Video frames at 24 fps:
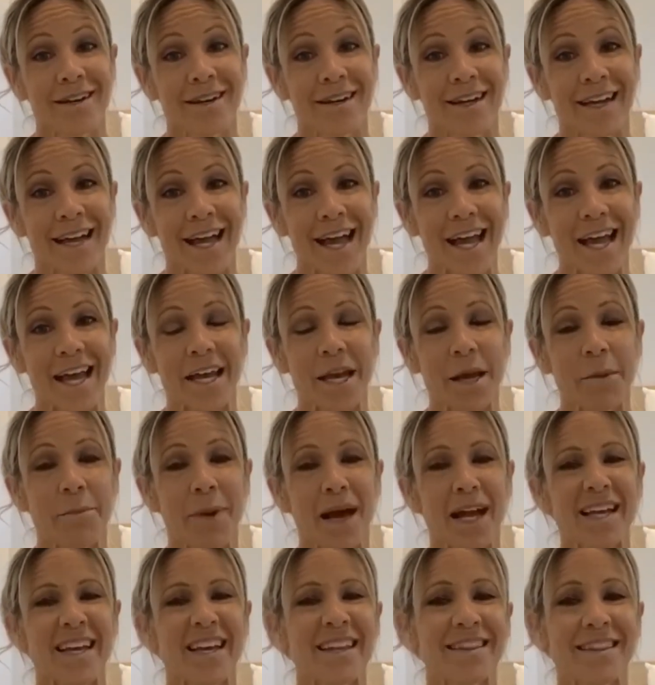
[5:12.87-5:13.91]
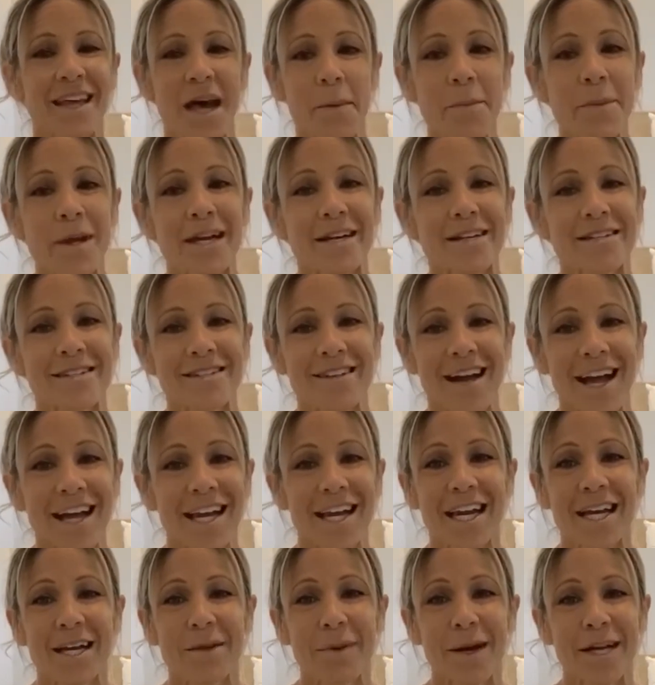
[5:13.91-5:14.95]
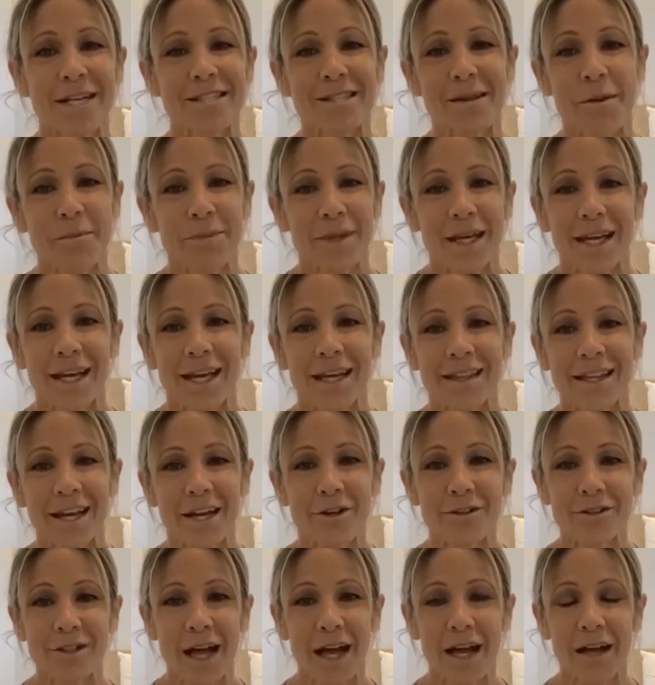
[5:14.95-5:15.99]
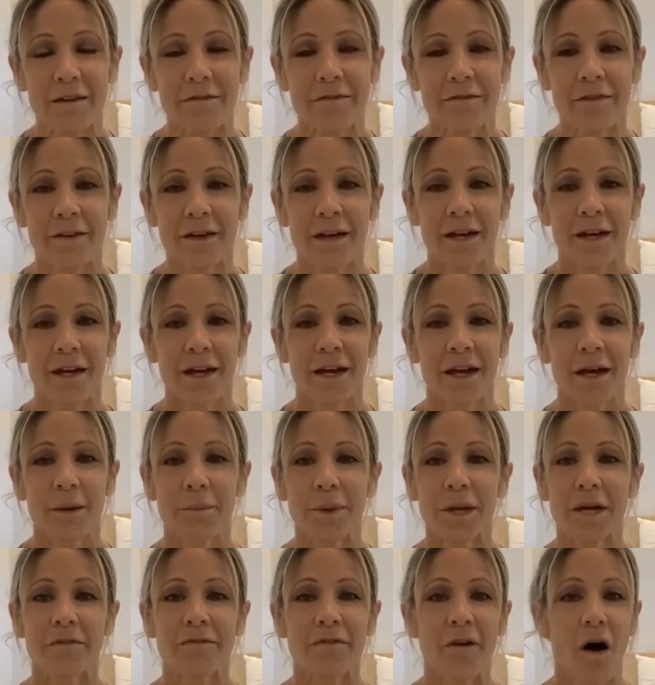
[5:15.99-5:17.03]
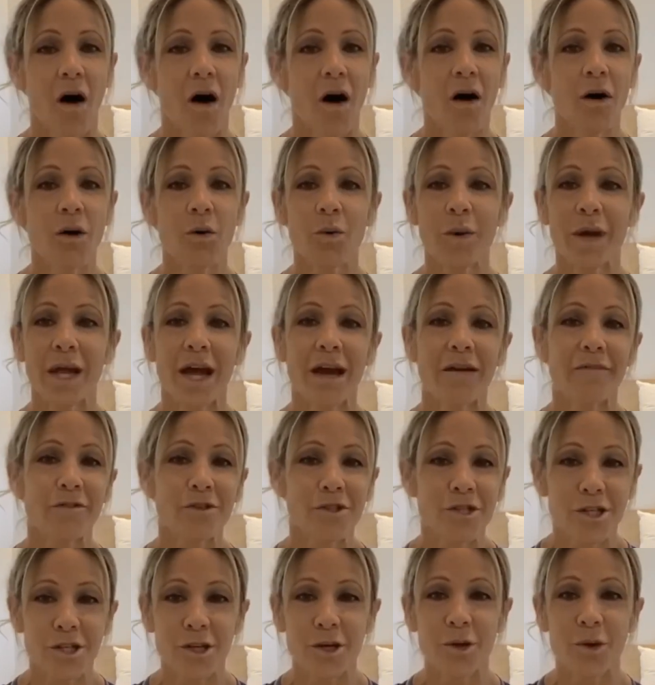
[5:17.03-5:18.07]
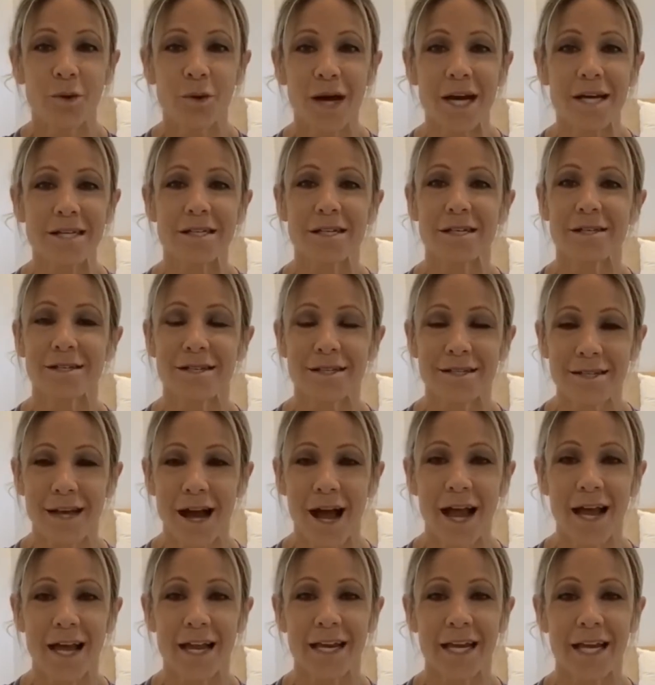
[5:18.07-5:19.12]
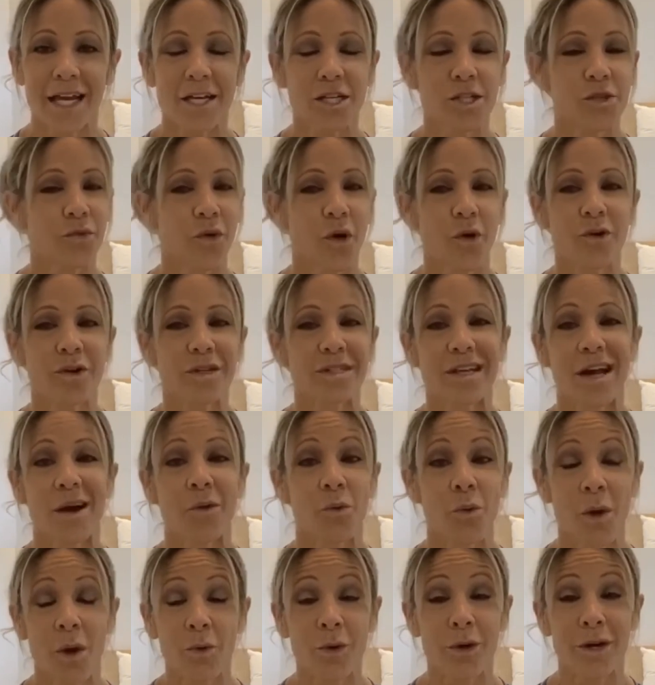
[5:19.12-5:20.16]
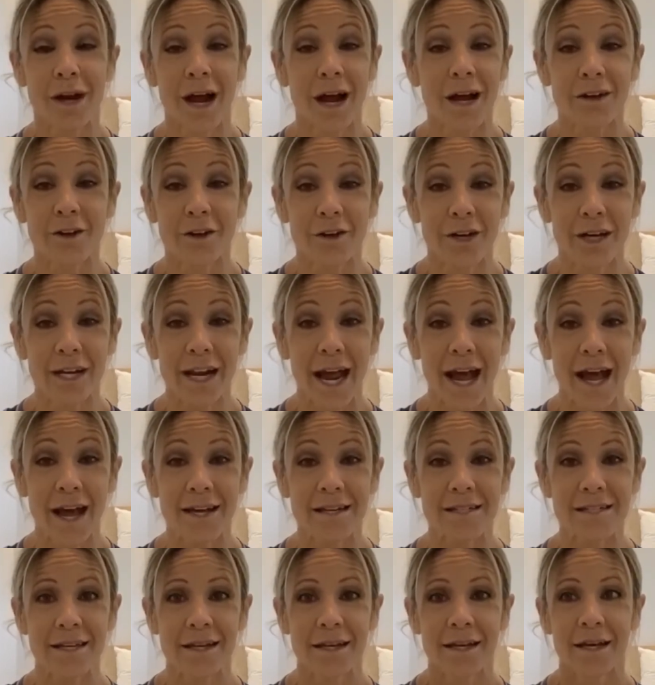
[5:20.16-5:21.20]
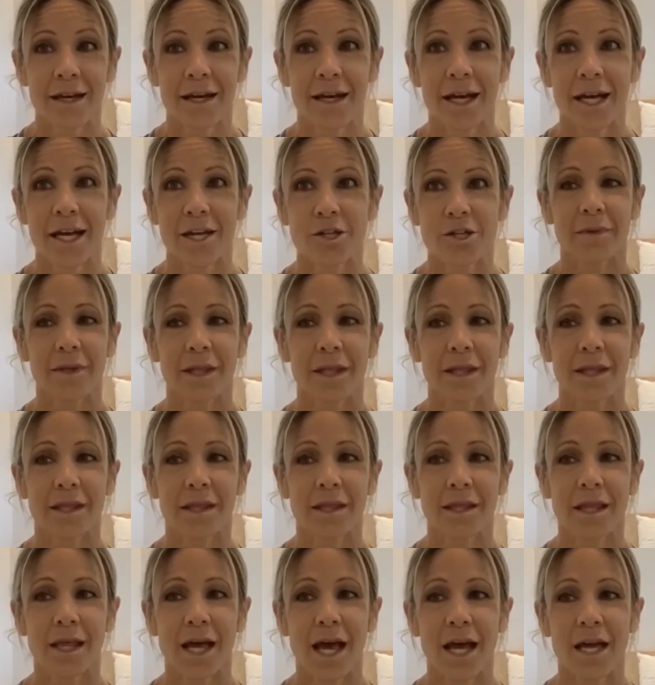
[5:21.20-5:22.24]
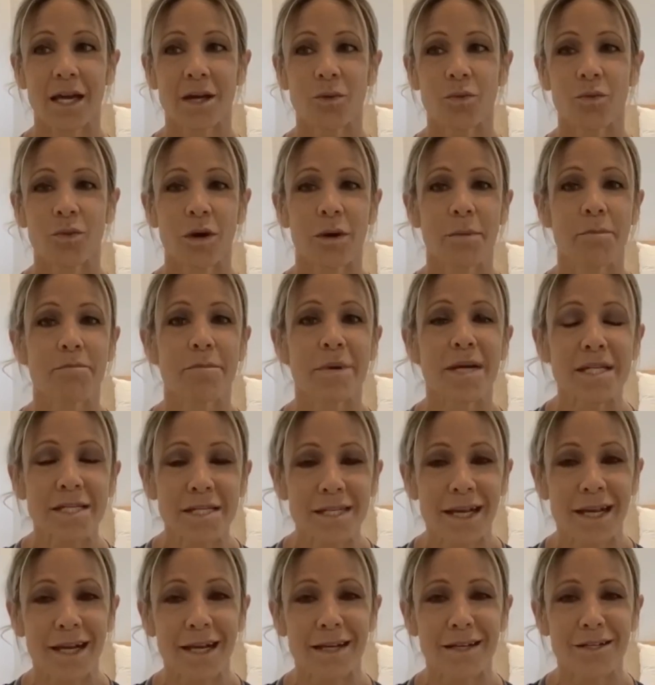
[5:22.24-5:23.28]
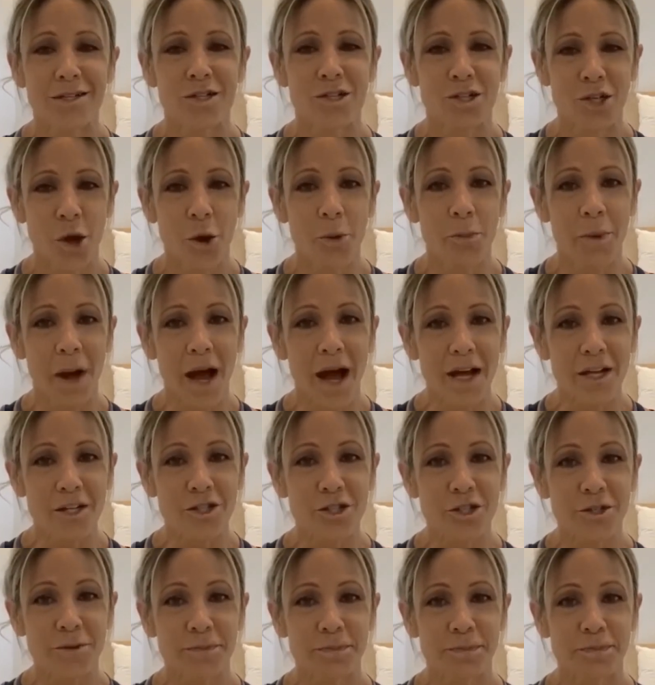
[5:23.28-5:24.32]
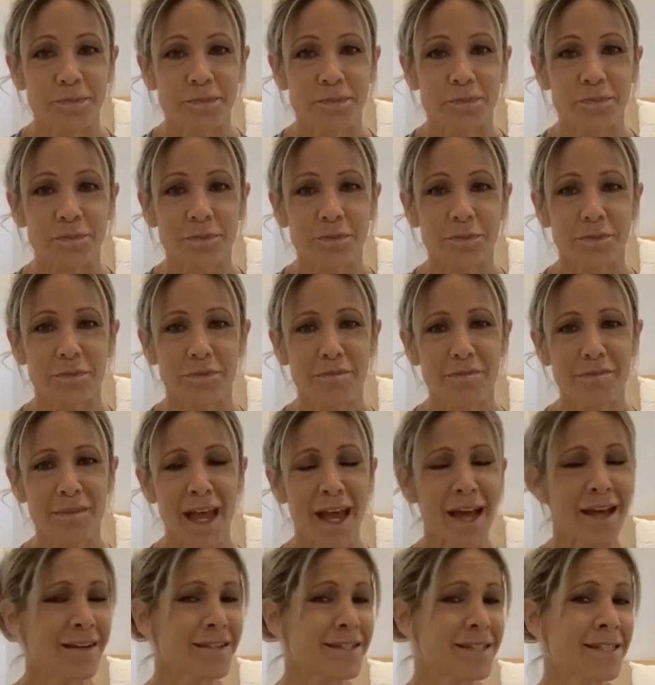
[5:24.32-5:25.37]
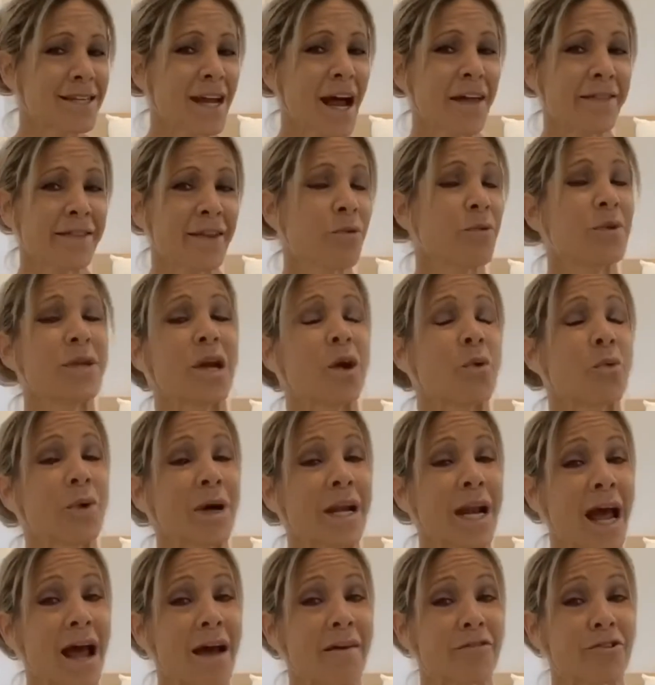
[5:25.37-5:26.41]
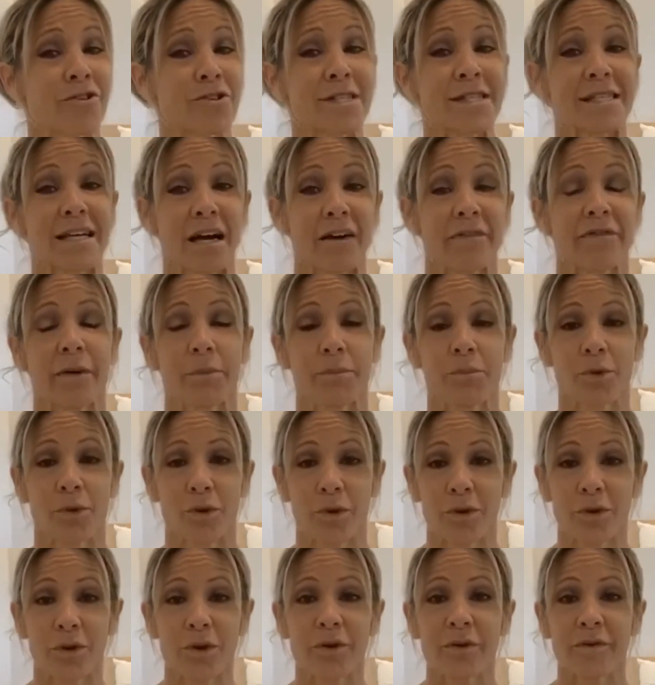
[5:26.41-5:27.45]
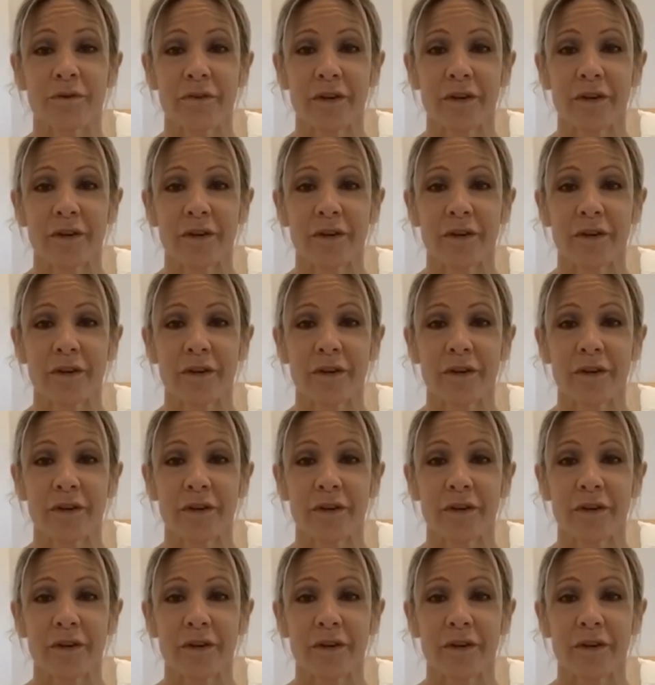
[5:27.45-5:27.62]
and it might get them excited about something in their life. But if all we ever do as a society is focus on what we're not good at, and then we're missing so much. And it's not that we don't want to ever self-improve,